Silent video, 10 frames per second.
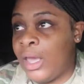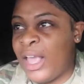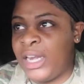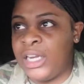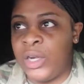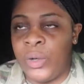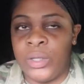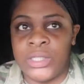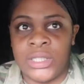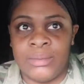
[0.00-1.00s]
I need to
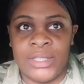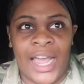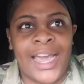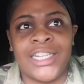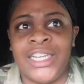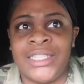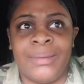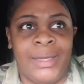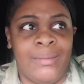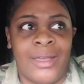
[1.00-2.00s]
do some, I got to check
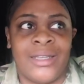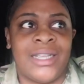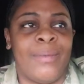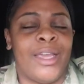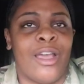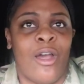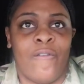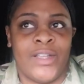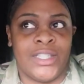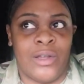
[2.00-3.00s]
some emails. I've been gone
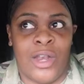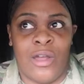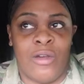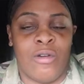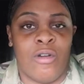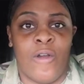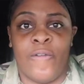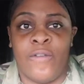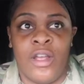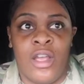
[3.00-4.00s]
for so long oh,